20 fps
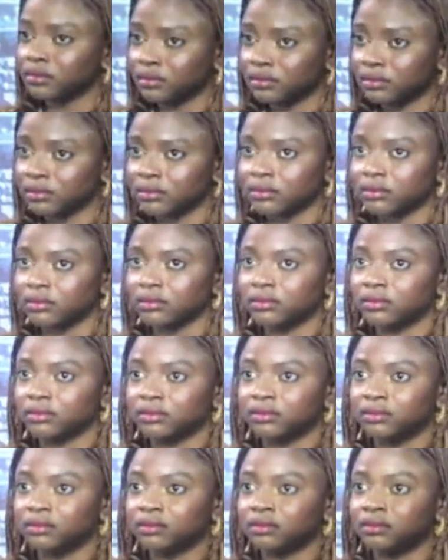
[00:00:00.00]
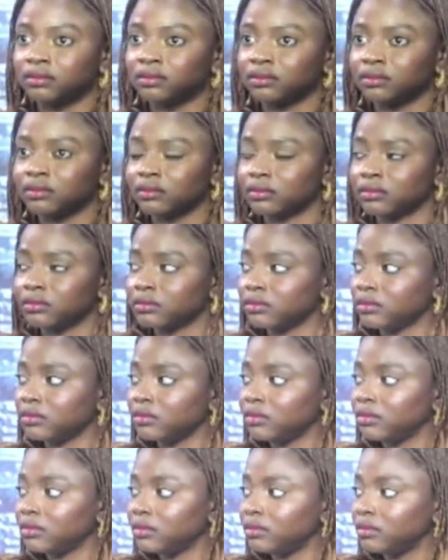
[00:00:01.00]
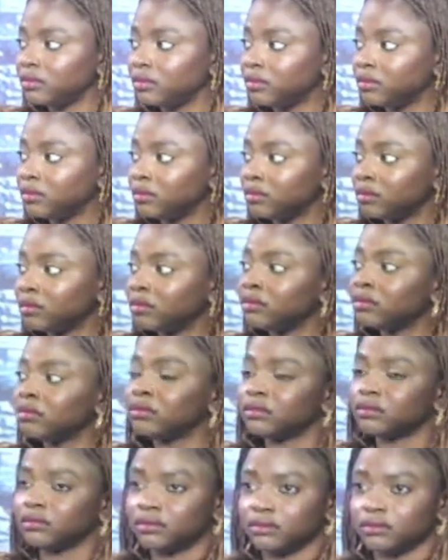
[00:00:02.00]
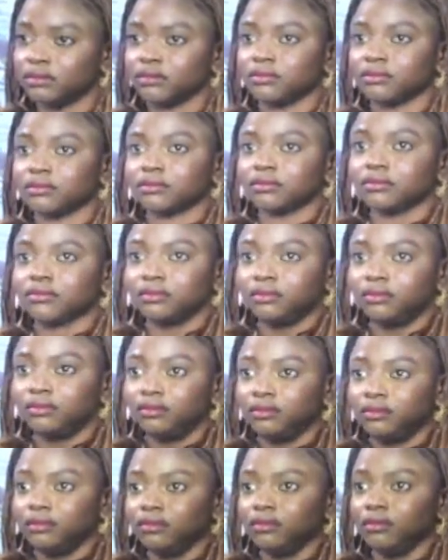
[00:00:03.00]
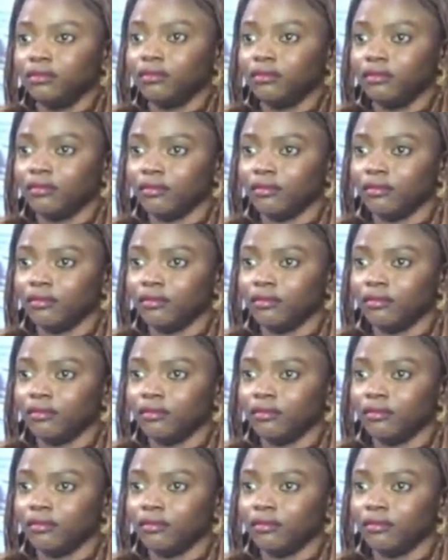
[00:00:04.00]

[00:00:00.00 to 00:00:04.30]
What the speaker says: (not speaking)